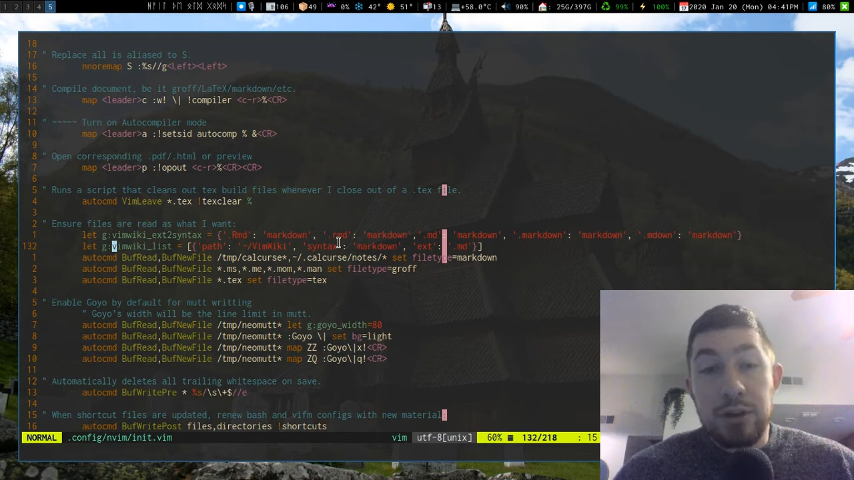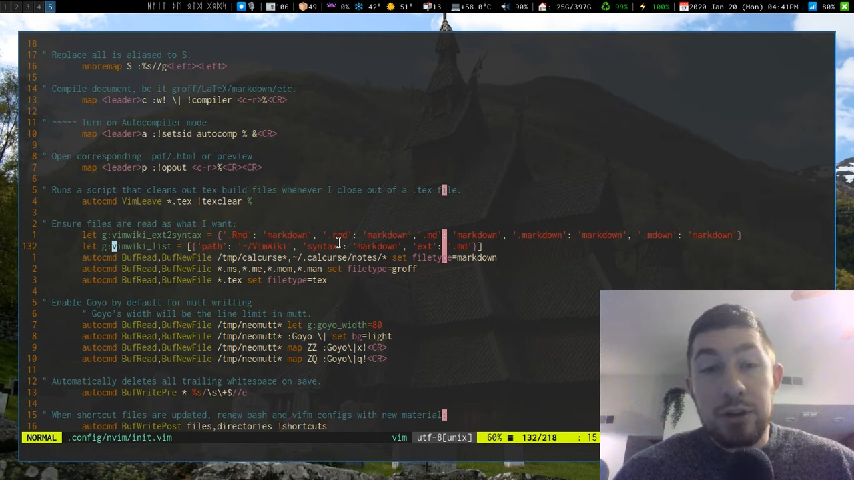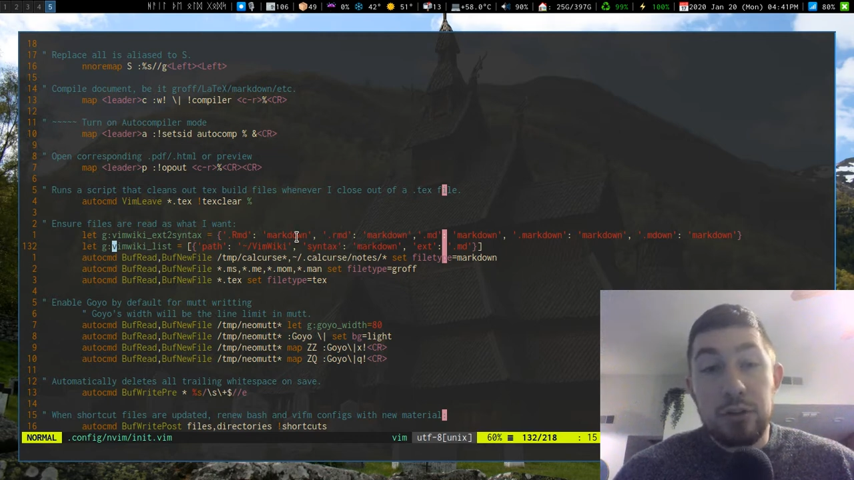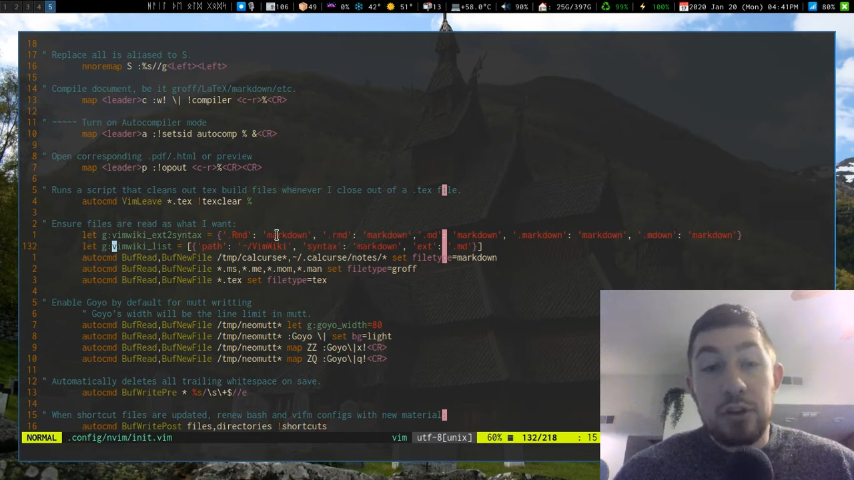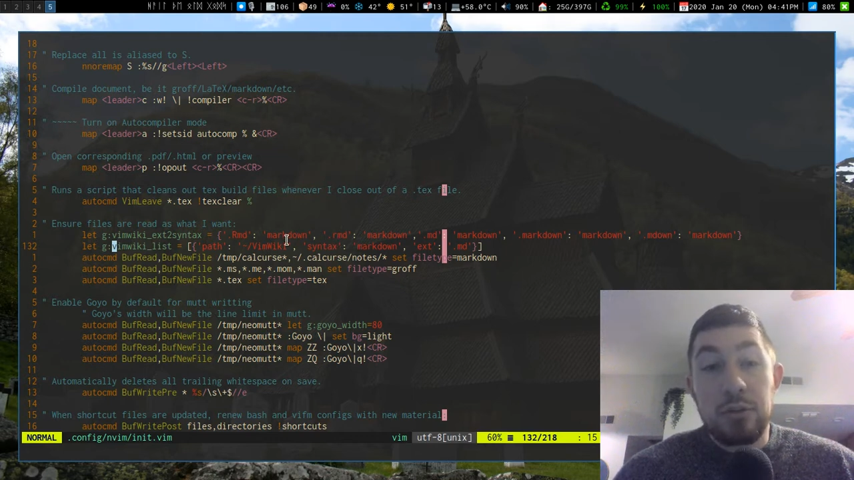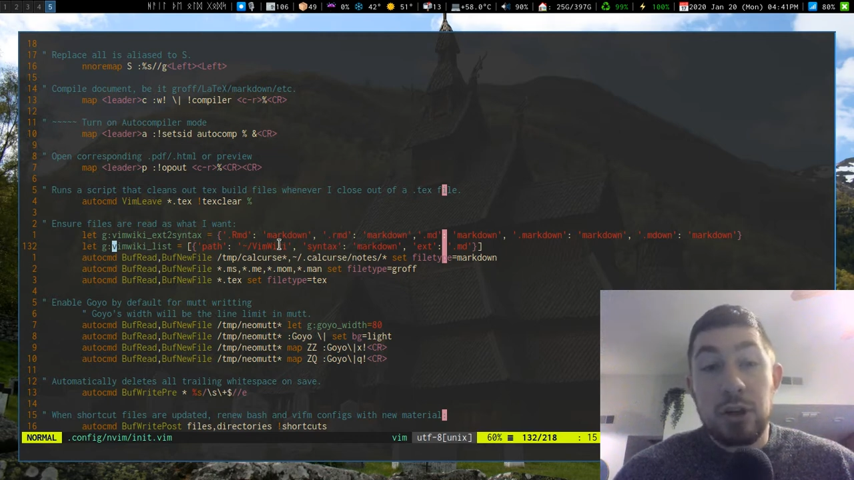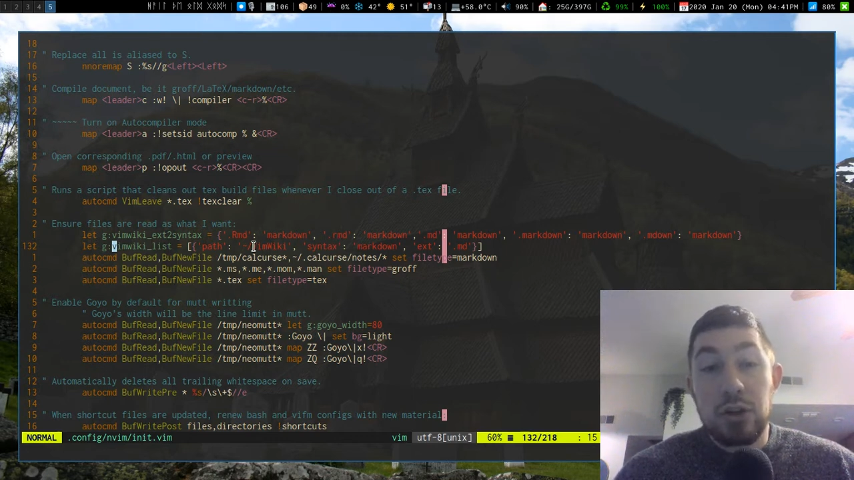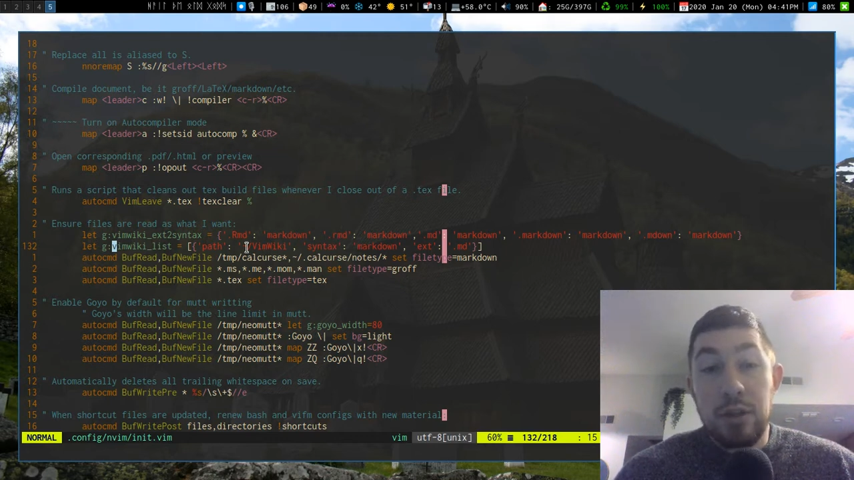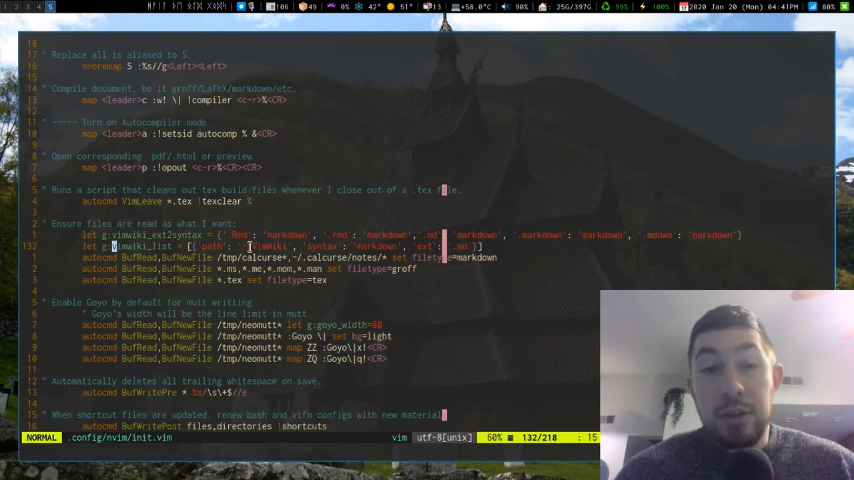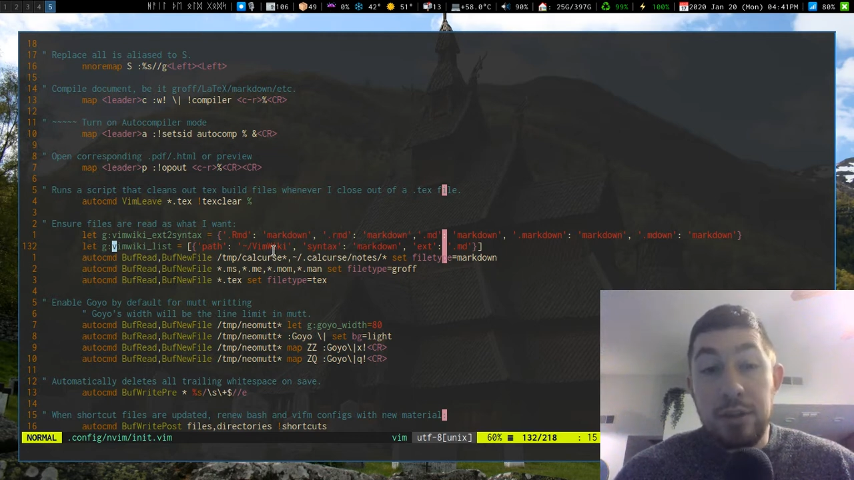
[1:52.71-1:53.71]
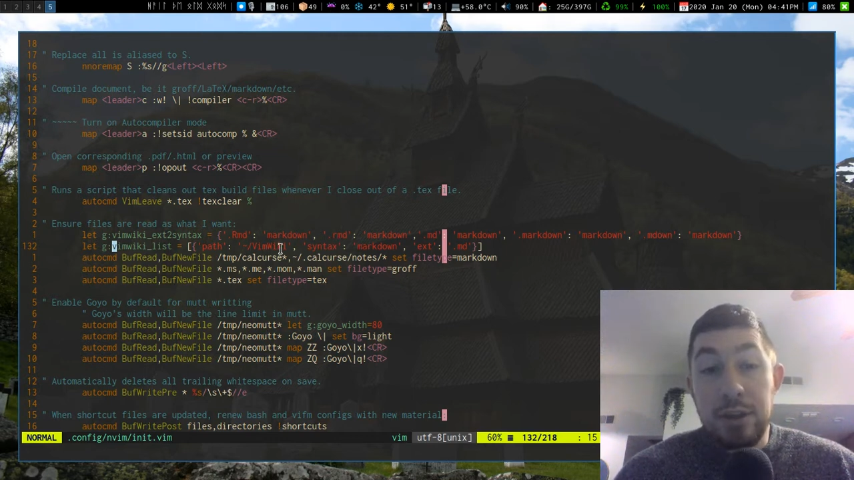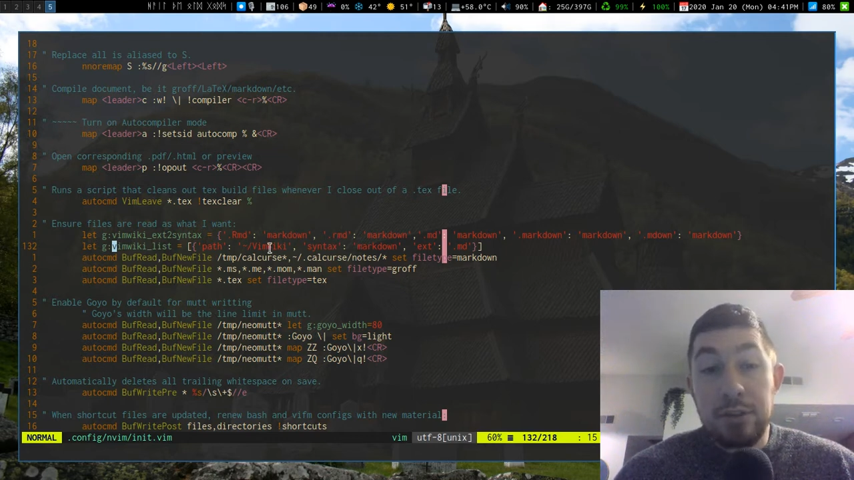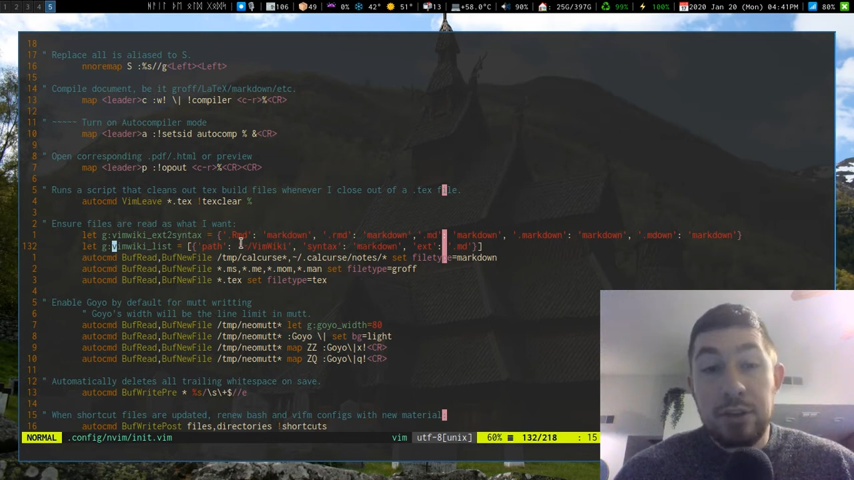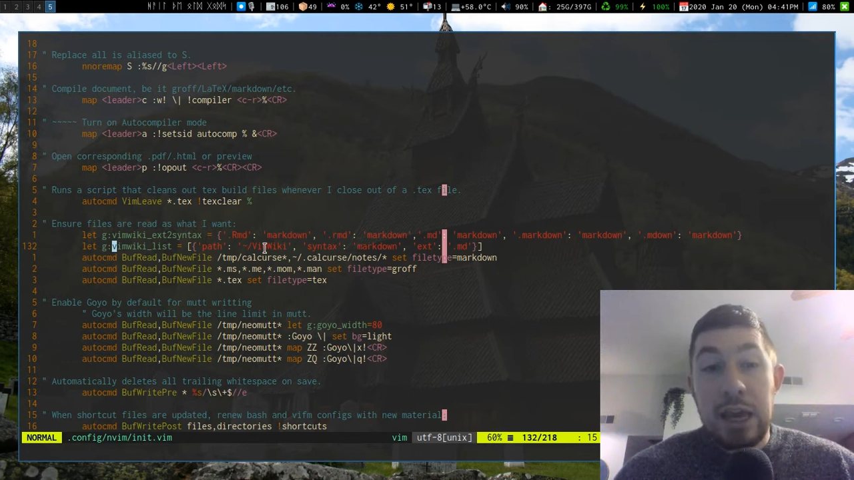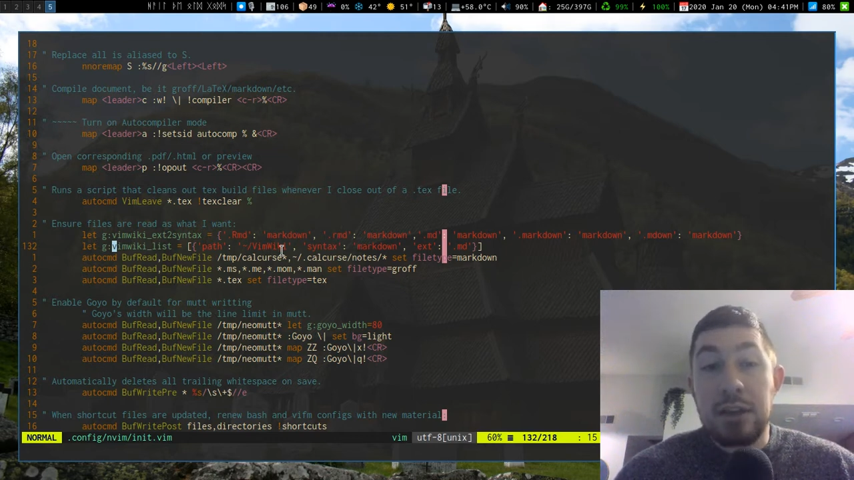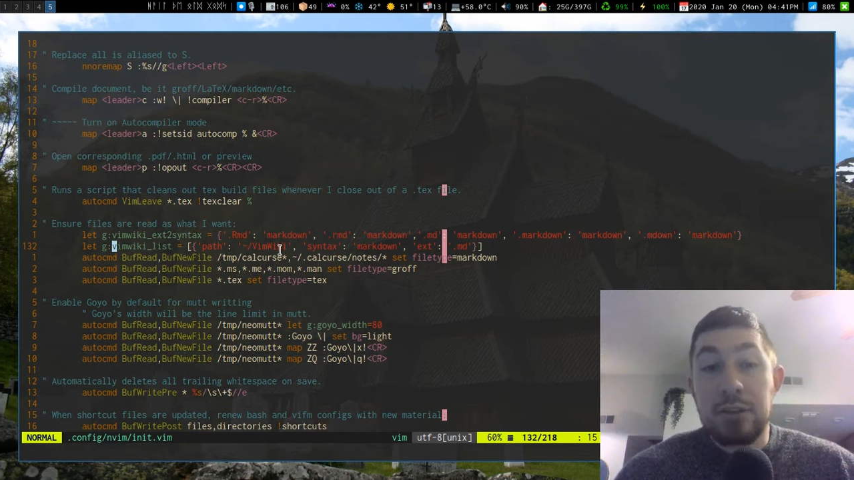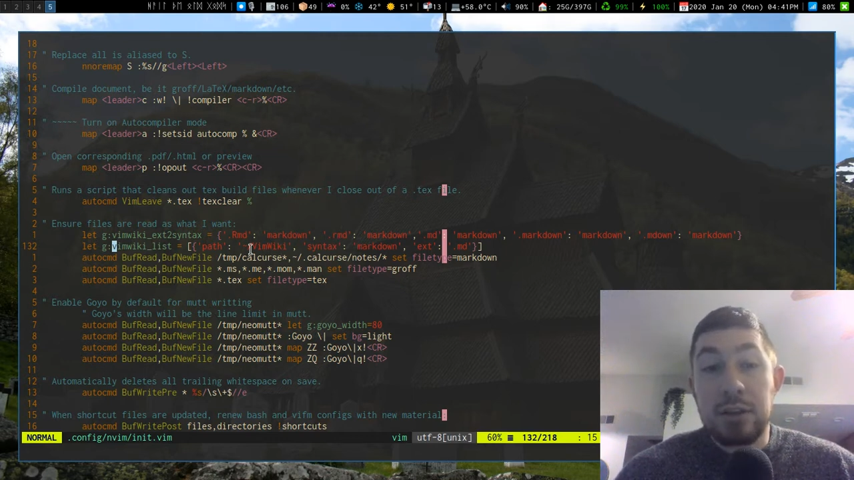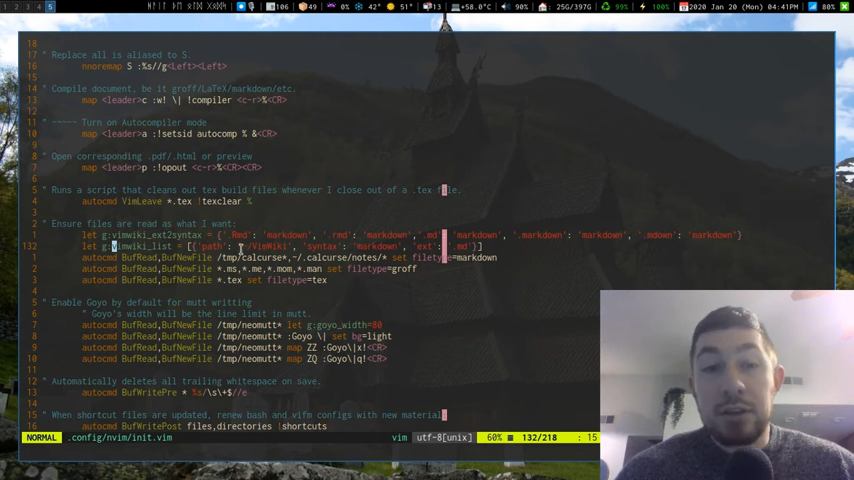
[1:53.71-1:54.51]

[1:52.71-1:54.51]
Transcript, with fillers: So you have to make sure that this casing,